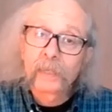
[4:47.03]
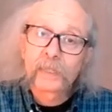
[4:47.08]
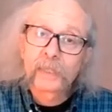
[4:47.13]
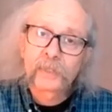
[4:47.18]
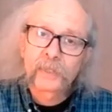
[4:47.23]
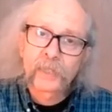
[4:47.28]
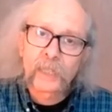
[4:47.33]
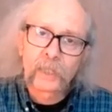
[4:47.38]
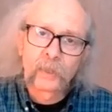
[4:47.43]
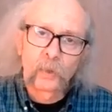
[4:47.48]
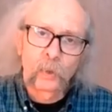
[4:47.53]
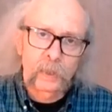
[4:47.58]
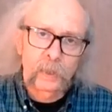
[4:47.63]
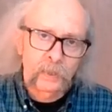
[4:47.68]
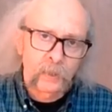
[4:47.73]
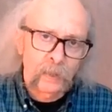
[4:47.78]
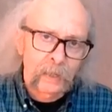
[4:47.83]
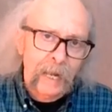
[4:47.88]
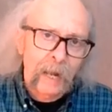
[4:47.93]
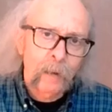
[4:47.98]
the C chord.
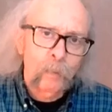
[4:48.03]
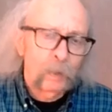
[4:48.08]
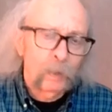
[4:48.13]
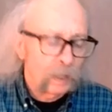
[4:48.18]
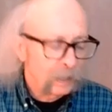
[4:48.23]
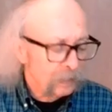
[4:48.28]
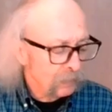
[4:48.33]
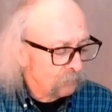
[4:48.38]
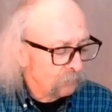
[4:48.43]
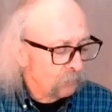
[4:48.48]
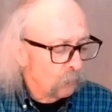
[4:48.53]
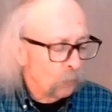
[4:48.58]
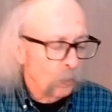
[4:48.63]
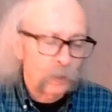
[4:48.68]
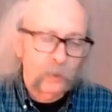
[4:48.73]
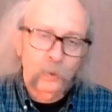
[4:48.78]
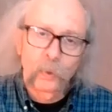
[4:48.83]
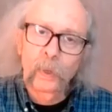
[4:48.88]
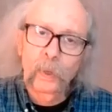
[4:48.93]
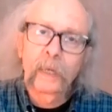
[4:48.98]
So now we're on the 4
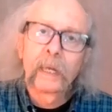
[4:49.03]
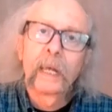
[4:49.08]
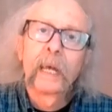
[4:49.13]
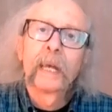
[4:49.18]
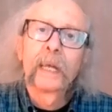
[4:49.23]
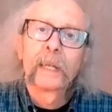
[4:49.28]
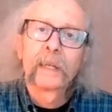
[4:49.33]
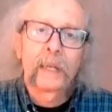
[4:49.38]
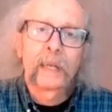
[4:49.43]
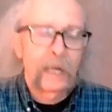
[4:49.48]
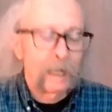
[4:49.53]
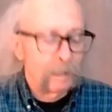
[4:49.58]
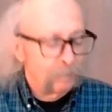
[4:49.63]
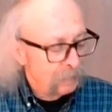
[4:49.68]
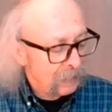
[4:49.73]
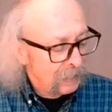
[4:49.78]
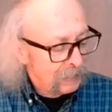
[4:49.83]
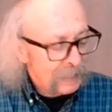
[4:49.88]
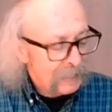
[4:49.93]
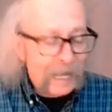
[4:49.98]
chord.
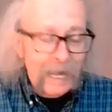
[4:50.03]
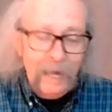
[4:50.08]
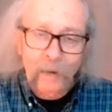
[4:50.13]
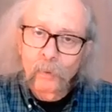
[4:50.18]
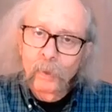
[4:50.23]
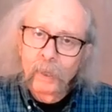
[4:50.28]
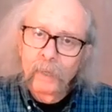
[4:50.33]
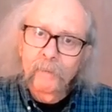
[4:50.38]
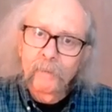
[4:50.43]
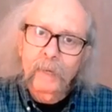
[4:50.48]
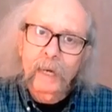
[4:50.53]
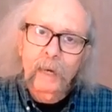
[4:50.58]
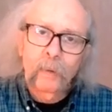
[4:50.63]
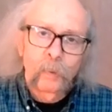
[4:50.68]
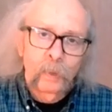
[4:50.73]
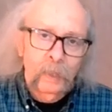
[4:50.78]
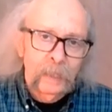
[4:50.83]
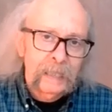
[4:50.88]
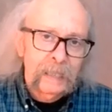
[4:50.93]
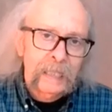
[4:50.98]
Now
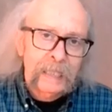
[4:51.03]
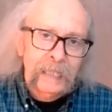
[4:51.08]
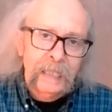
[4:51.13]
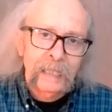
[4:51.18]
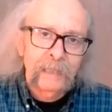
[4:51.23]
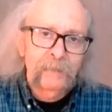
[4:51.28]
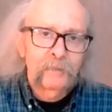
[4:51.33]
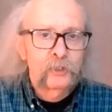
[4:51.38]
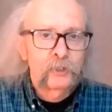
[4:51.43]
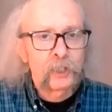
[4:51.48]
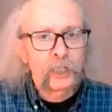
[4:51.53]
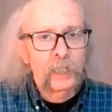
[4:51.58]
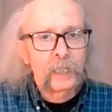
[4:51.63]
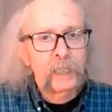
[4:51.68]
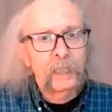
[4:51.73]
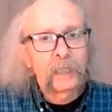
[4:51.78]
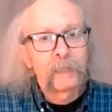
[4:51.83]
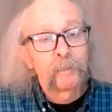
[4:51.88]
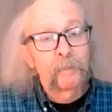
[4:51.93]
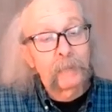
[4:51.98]
we're in the key of
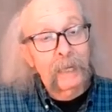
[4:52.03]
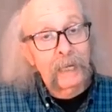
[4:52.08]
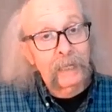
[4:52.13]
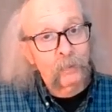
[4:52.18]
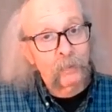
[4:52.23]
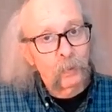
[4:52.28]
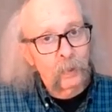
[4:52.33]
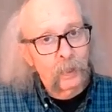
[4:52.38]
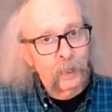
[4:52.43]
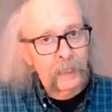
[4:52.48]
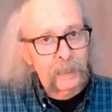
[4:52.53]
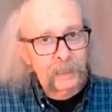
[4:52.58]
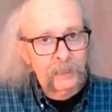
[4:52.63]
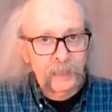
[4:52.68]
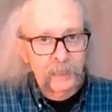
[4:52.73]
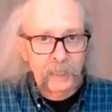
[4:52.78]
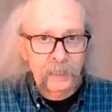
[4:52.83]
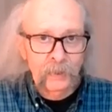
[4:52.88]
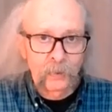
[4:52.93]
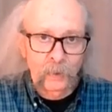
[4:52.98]
G, but we're on a
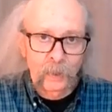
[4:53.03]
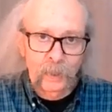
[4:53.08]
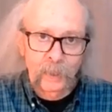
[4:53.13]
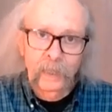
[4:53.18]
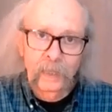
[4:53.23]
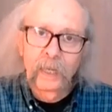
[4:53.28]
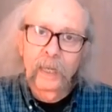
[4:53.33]
C chord.